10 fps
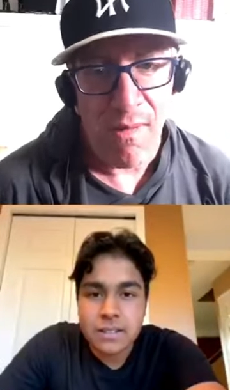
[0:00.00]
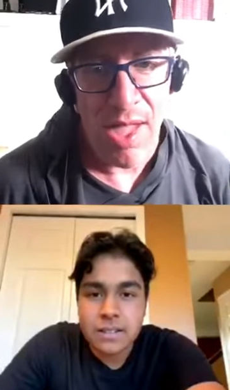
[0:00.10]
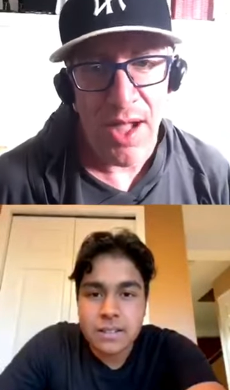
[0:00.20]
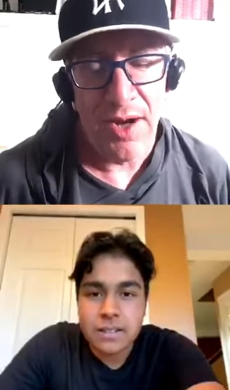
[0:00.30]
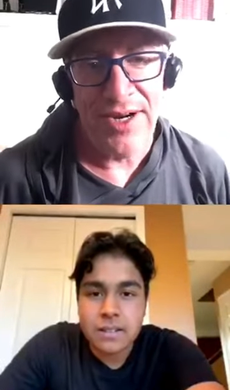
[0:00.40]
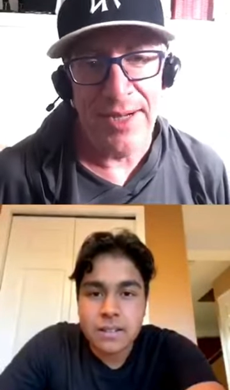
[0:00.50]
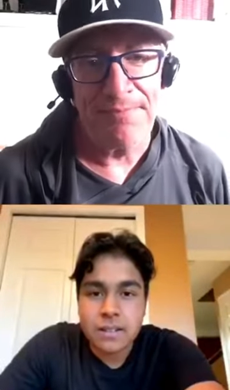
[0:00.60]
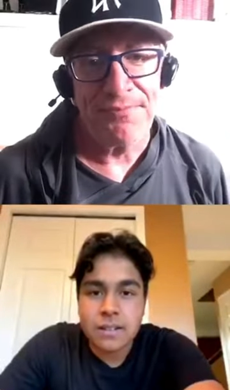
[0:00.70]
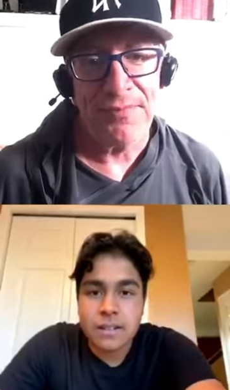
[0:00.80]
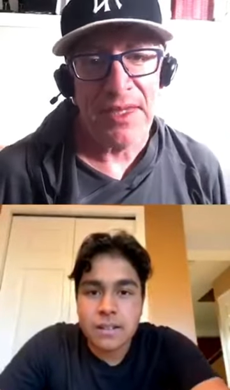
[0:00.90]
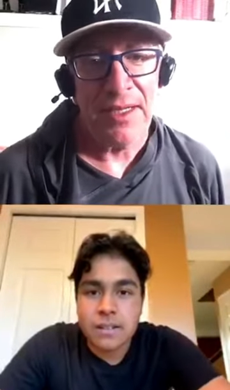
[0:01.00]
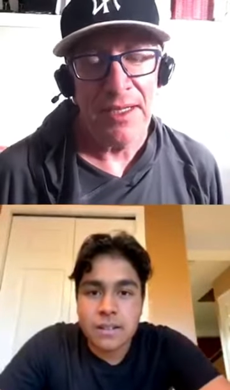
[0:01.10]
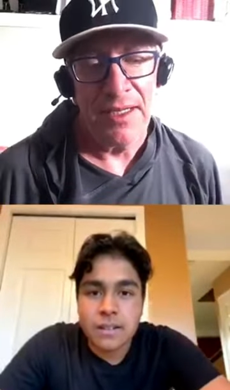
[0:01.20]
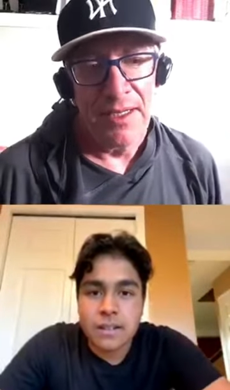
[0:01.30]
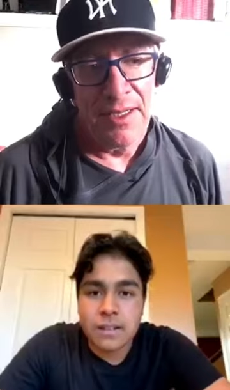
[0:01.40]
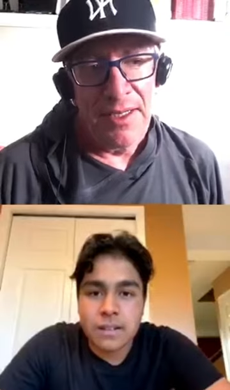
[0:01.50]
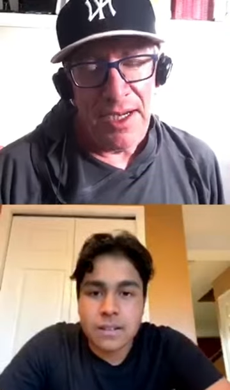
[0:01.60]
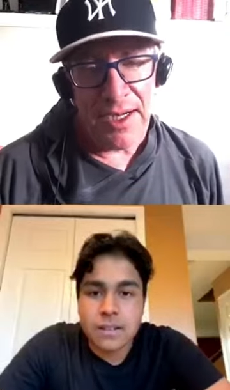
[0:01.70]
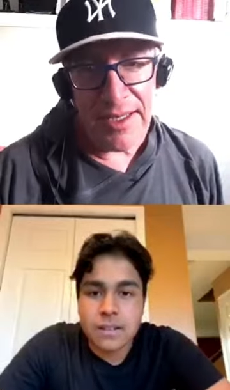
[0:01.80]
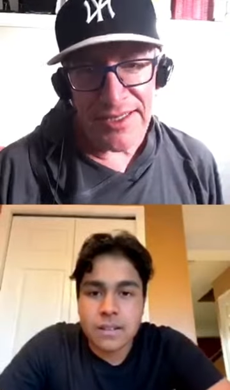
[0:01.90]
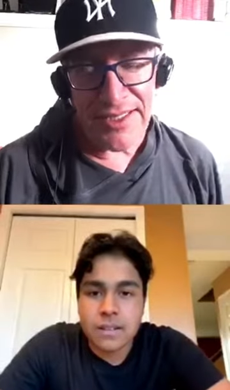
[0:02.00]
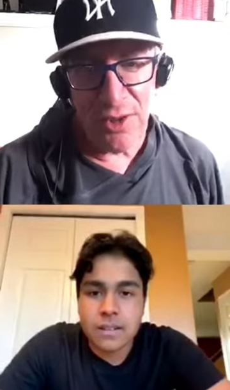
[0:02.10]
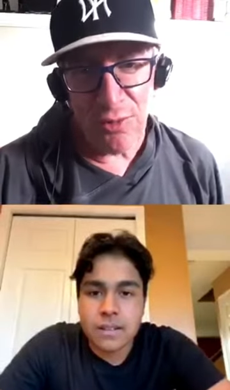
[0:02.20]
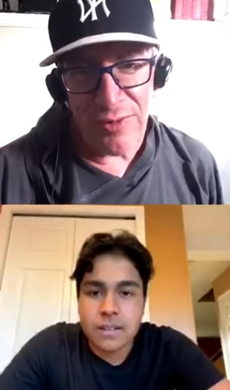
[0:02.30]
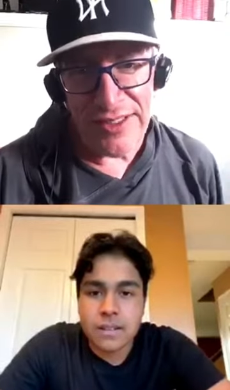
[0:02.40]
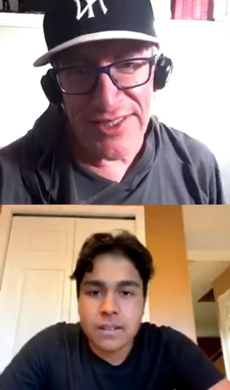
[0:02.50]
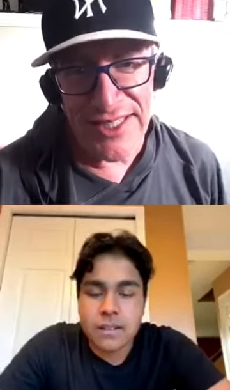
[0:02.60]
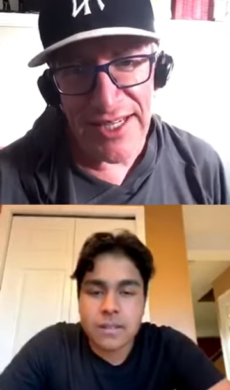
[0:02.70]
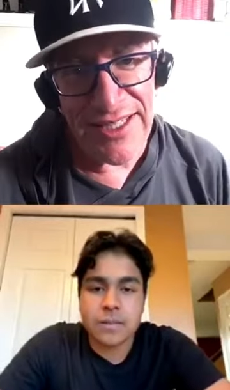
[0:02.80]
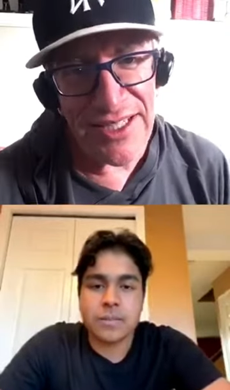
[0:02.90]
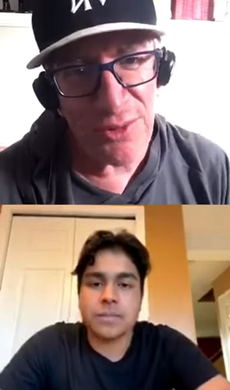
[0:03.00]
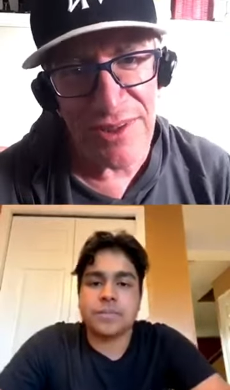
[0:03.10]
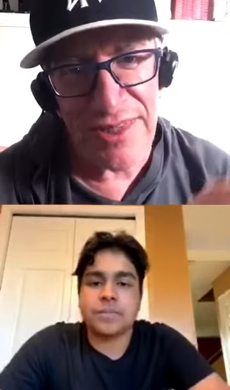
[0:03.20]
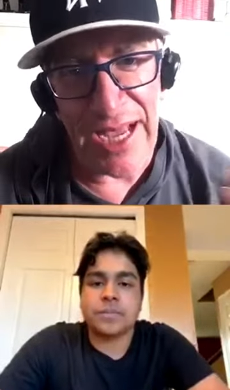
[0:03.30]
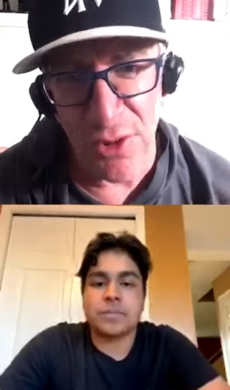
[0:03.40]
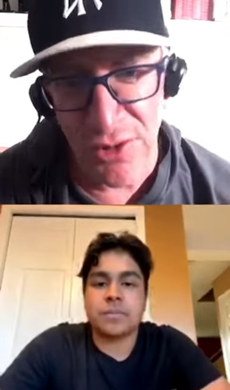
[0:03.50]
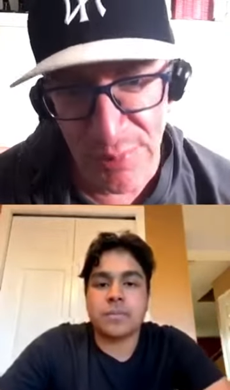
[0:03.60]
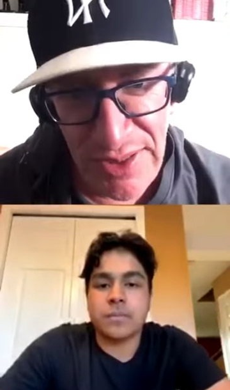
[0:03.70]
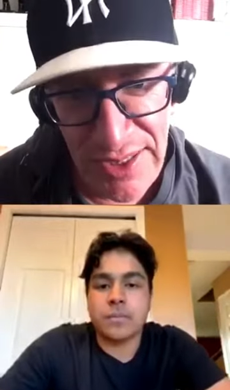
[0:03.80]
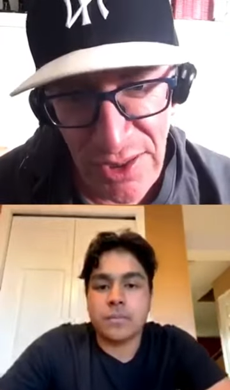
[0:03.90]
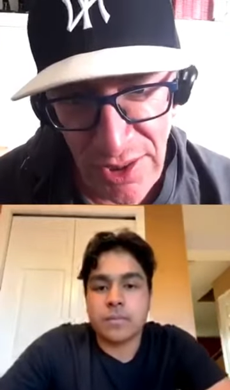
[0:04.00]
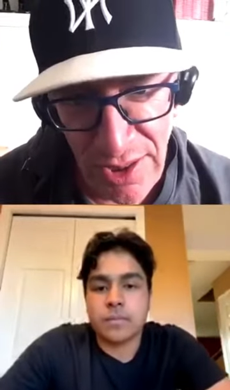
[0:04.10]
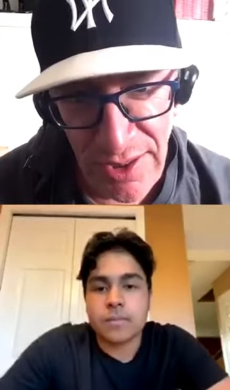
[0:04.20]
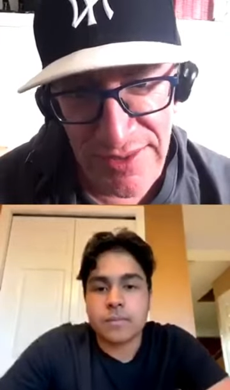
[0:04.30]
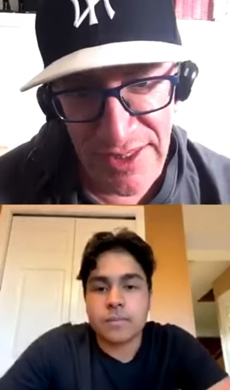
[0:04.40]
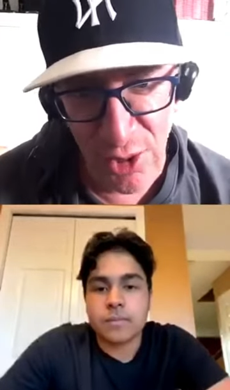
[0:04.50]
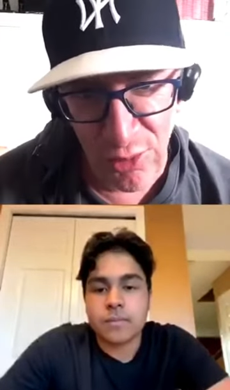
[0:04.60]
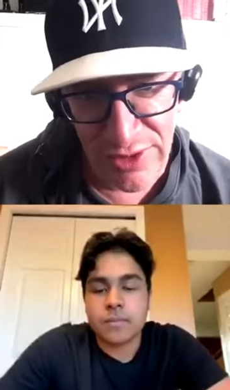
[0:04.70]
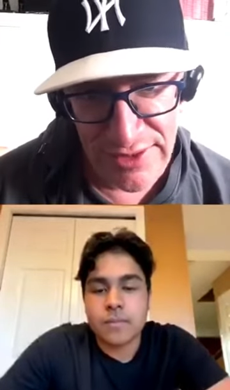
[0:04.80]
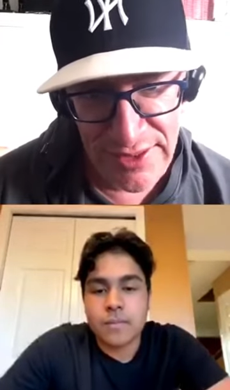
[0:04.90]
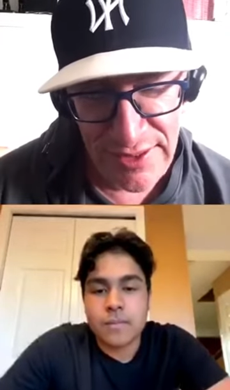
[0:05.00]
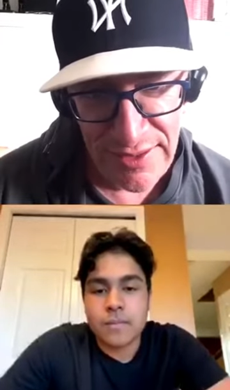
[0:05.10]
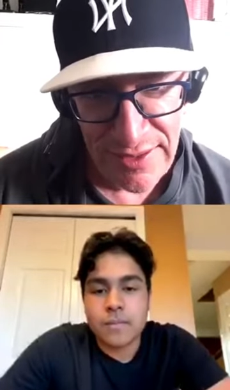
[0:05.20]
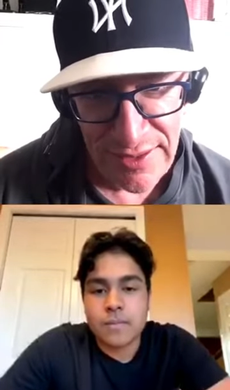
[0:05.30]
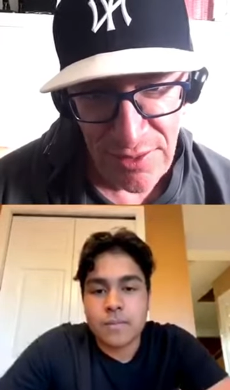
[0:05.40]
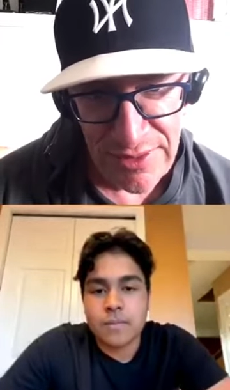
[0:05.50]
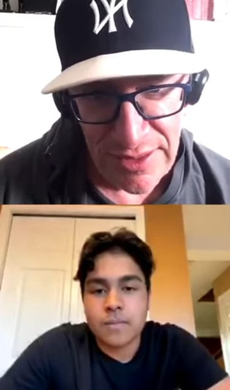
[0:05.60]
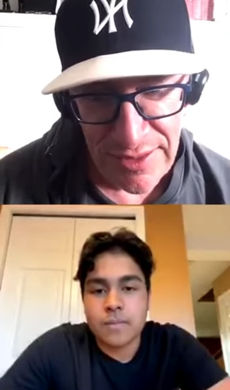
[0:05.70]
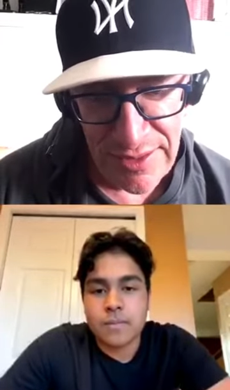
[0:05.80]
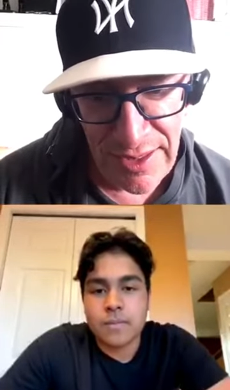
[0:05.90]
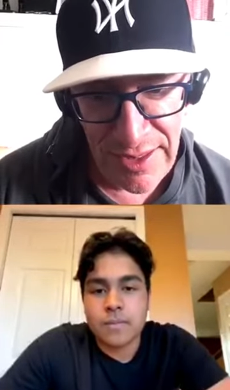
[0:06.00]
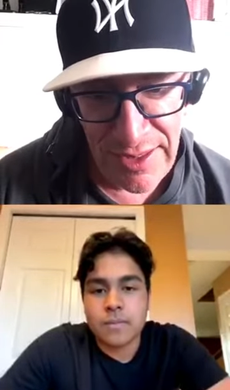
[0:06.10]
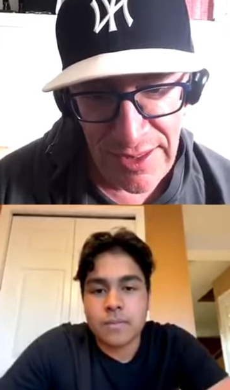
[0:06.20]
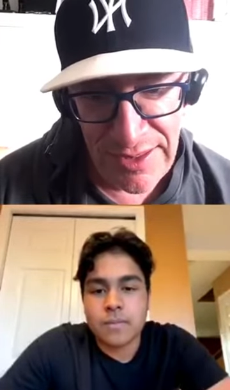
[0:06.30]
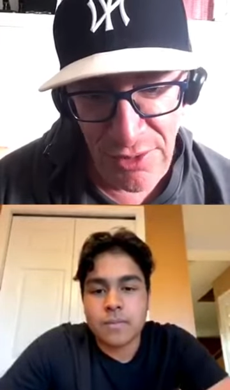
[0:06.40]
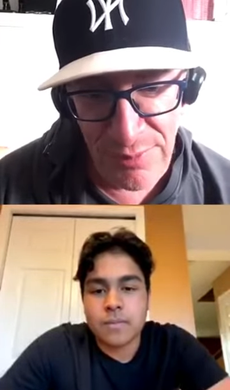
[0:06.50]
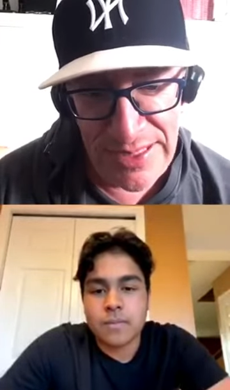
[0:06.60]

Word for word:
Speaker 1: All right. Okay, so when you say that you're a loud player on the court, uh, you mean